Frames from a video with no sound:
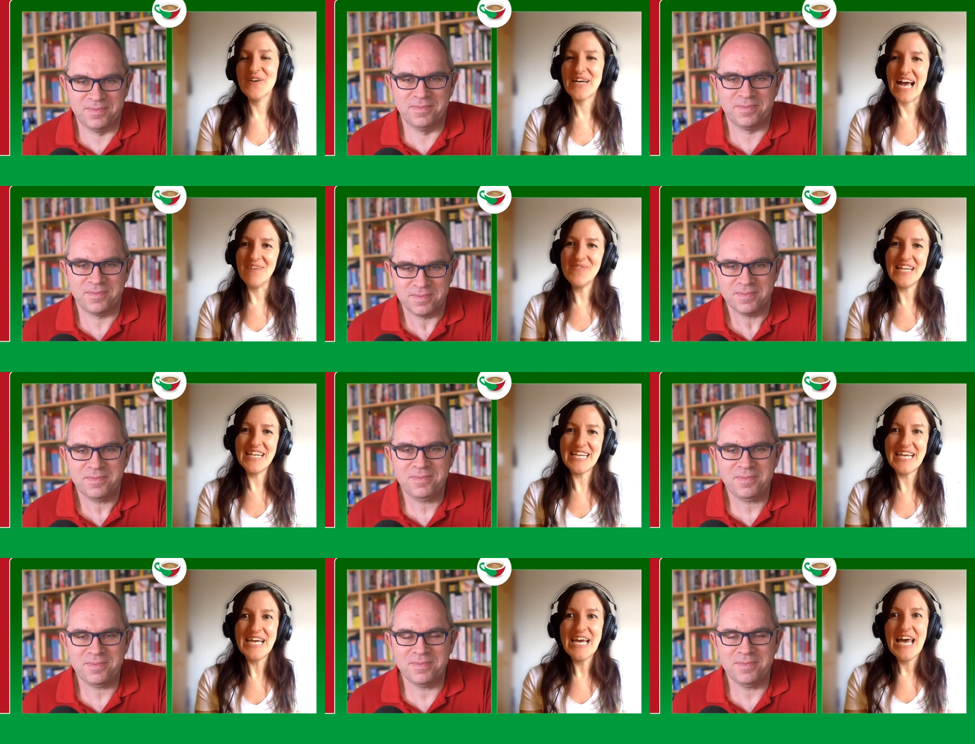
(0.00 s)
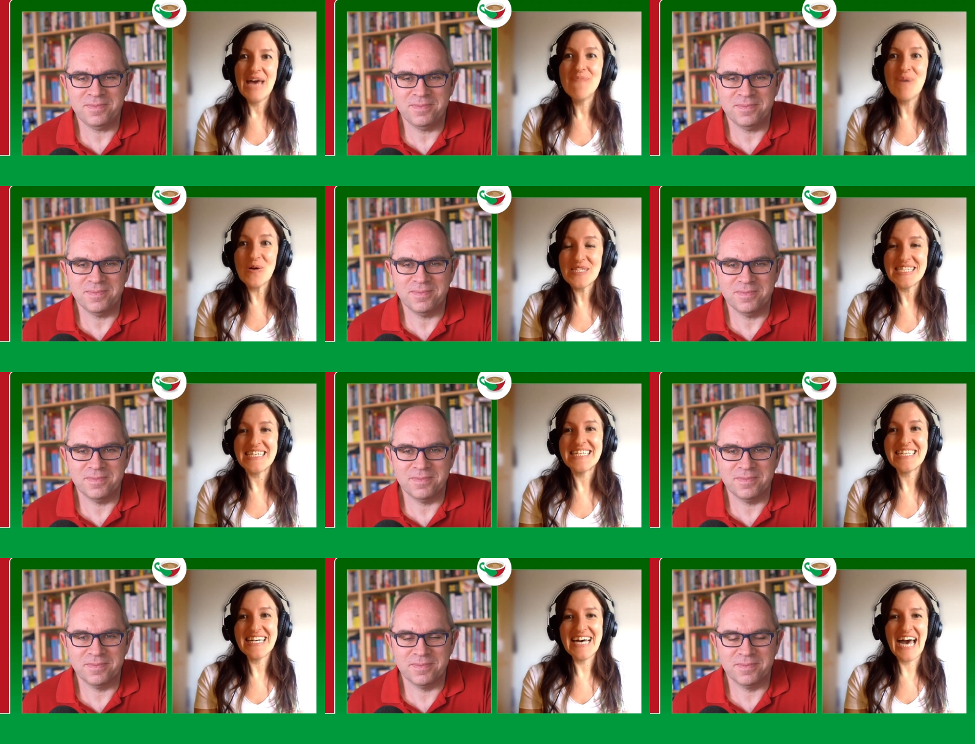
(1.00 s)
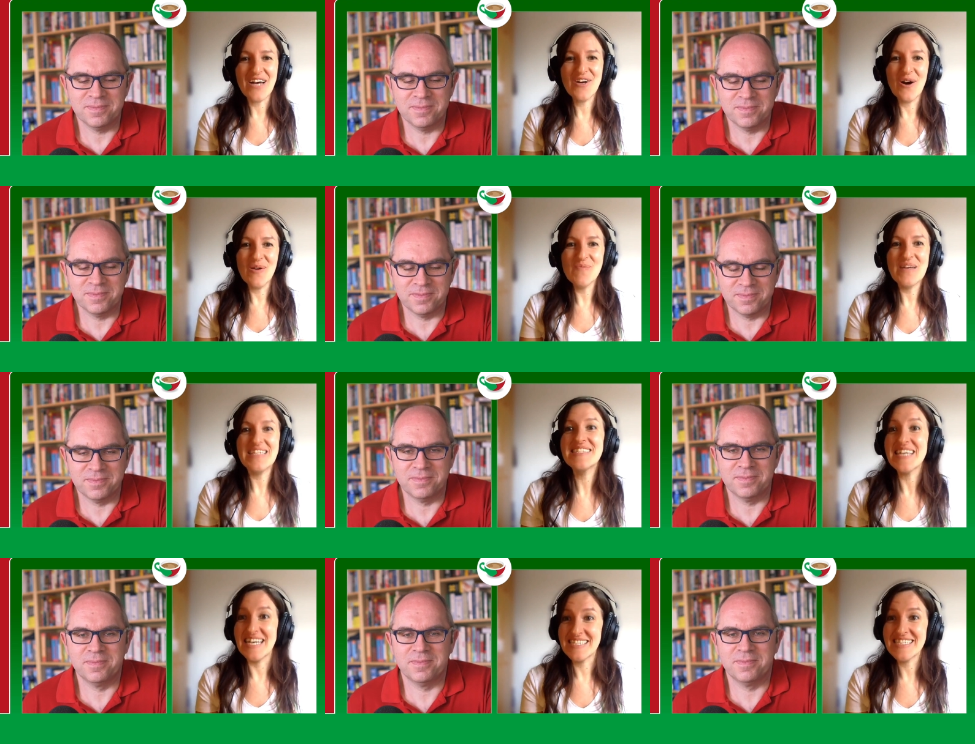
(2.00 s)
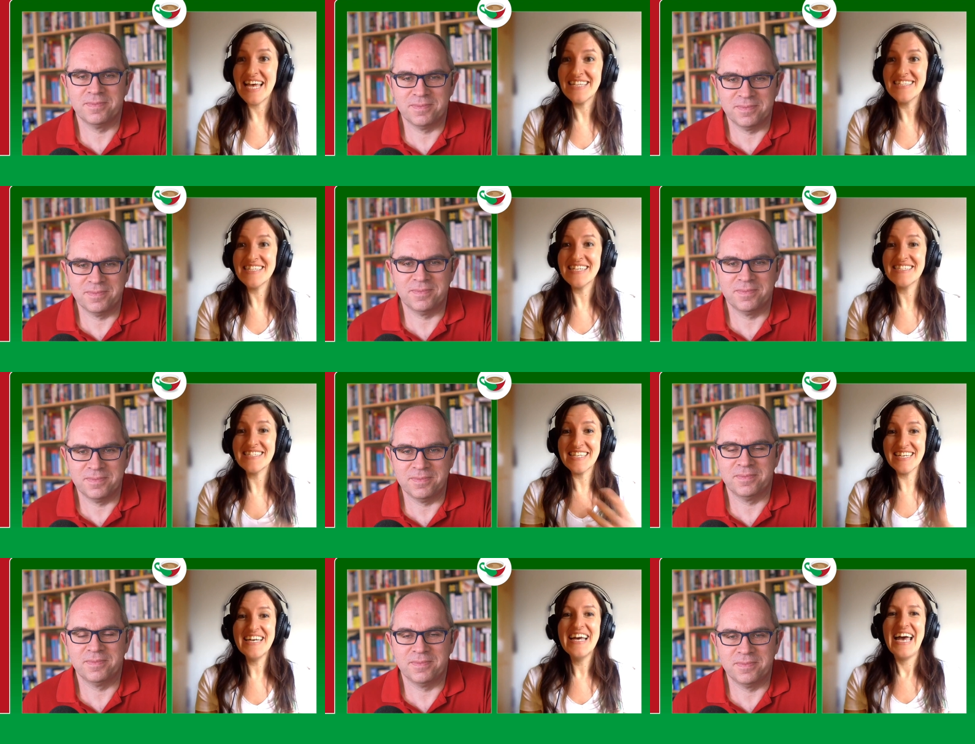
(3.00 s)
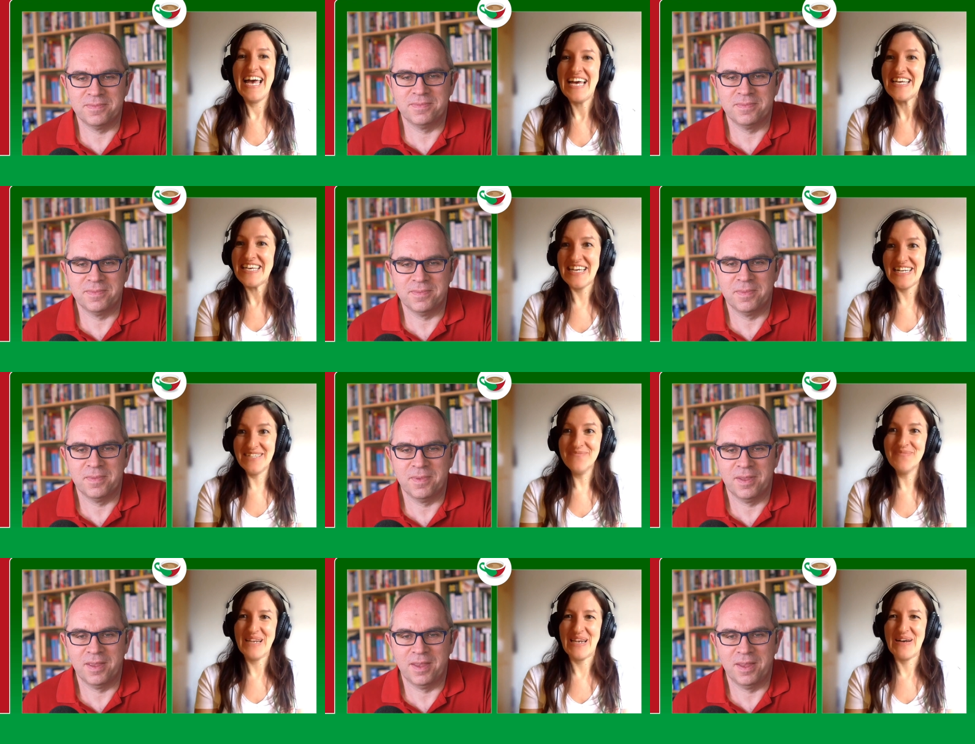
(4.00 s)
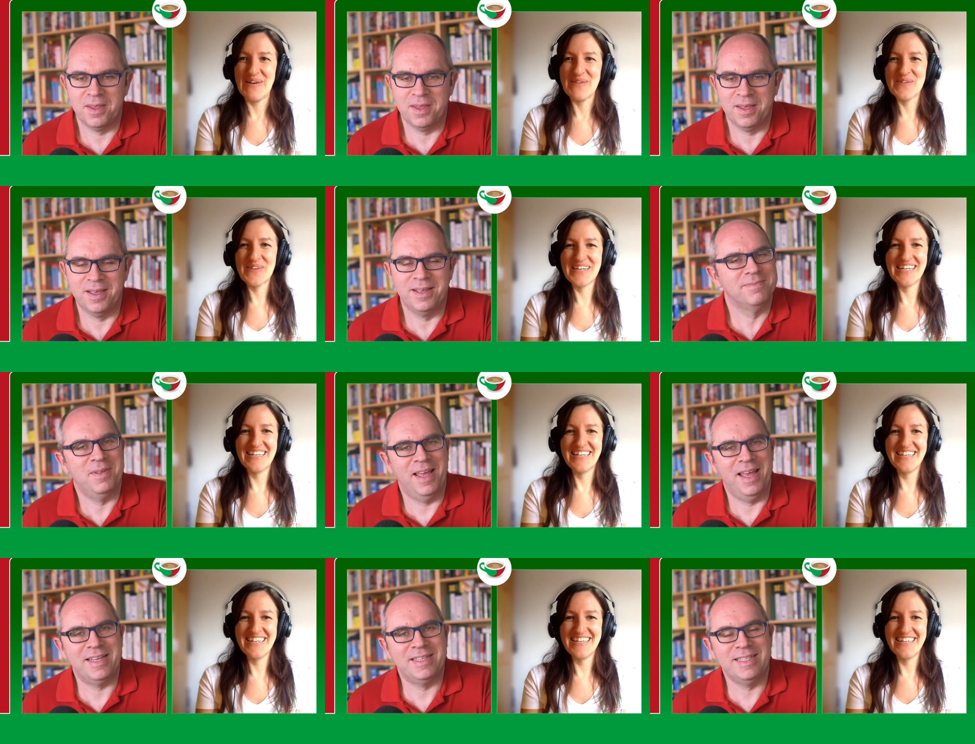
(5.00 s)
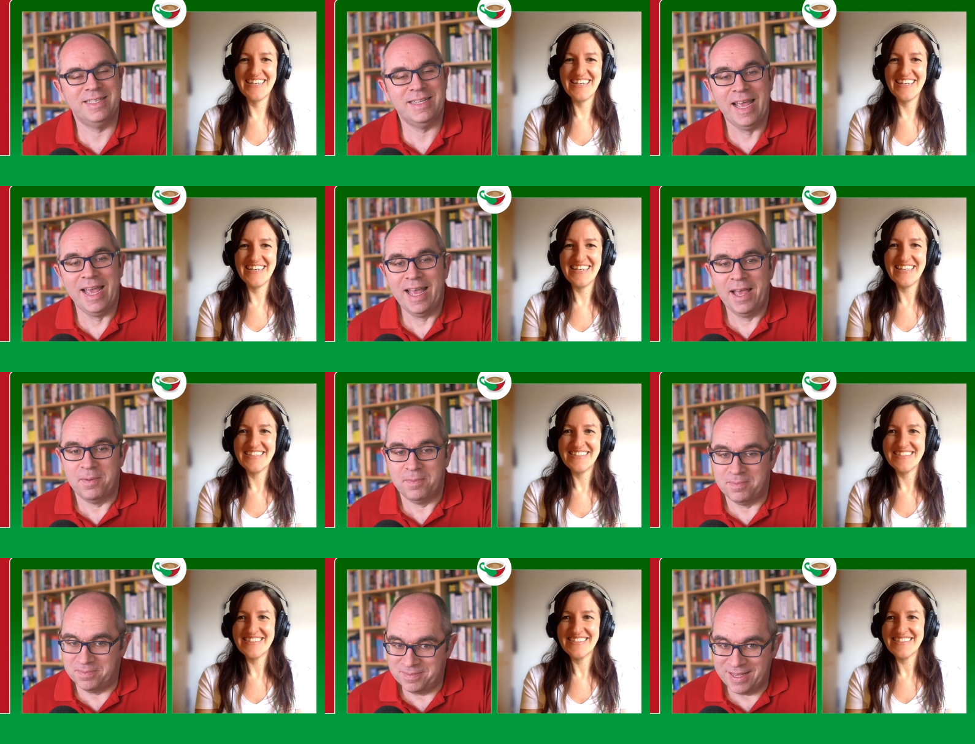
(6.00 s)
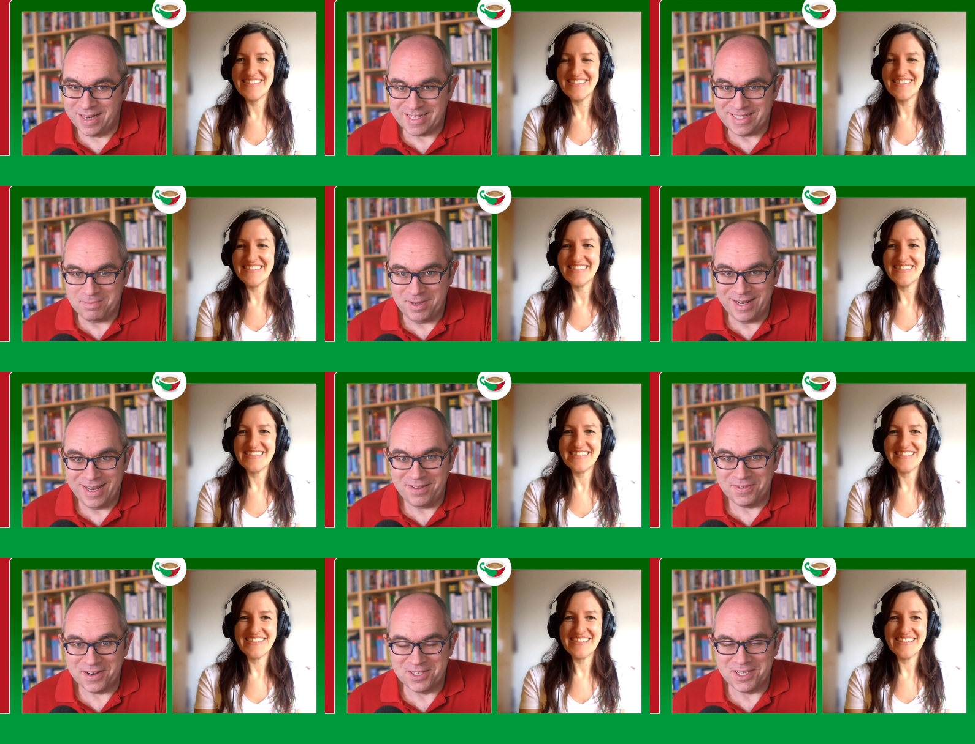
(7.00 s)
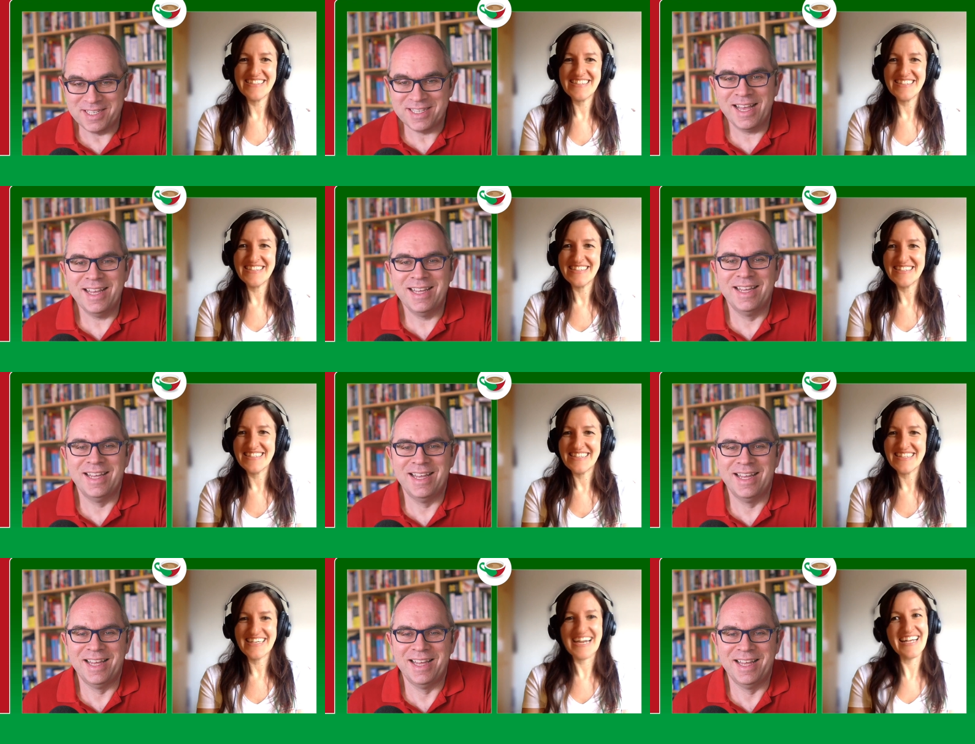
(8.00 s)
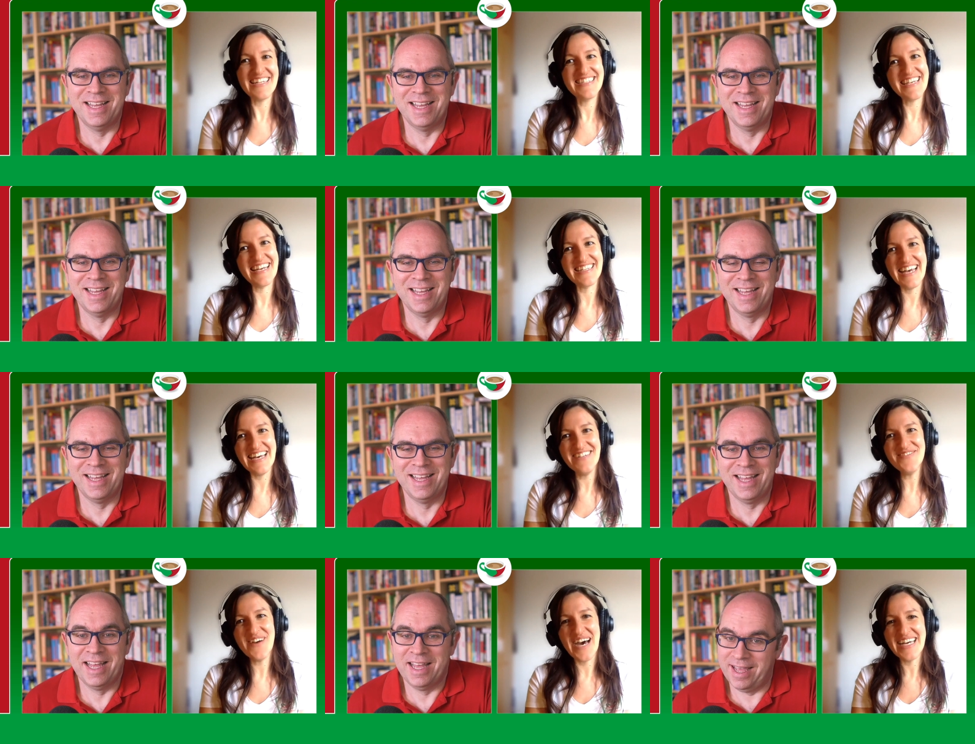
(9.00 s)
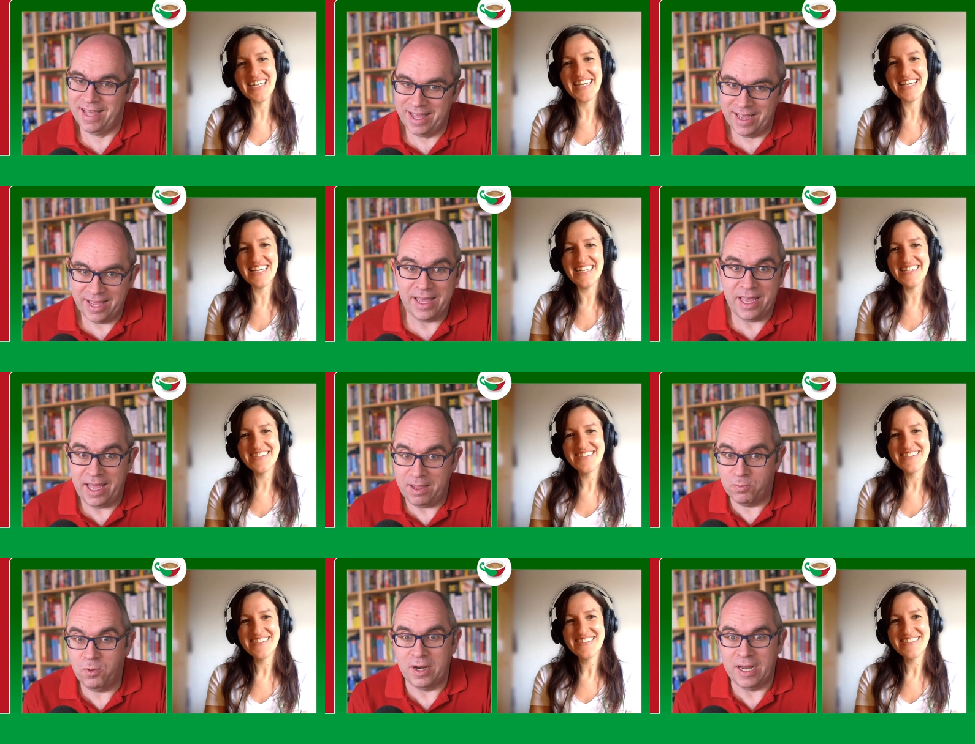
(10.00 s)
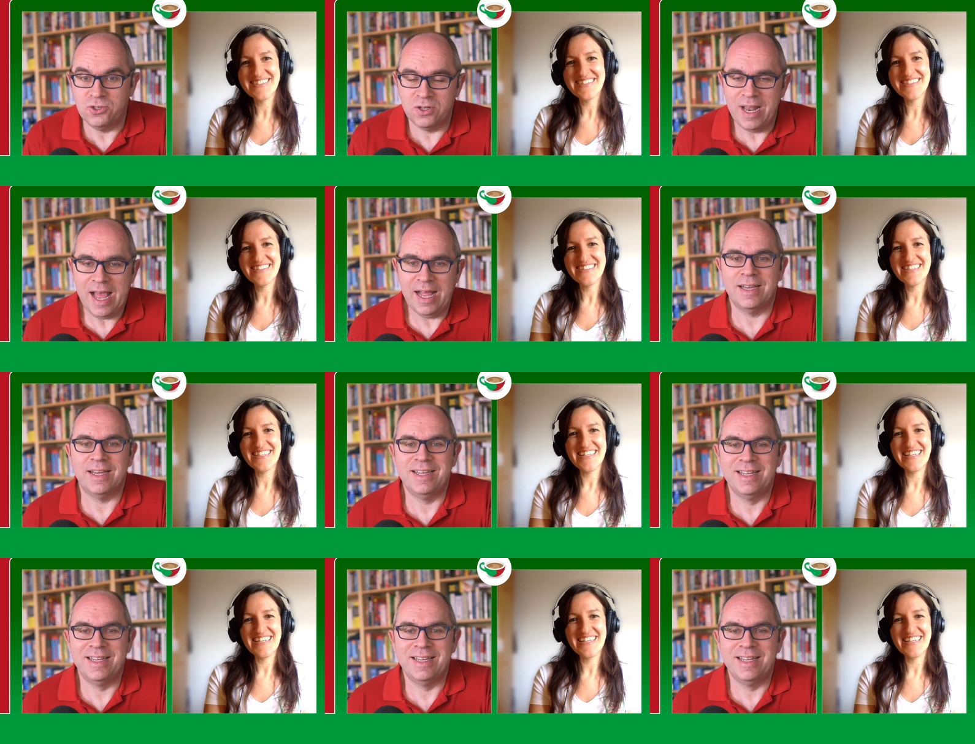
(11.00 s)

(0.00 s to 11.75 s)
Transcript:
Speaker 1: vocabulary, posting a comment, a sentence uh, here below.
Speaker 2: Excellent. Grazie mille, Francesca.
Speaker 1: Grazie a te, Mark.
Speaker 2: E, e buona giornata.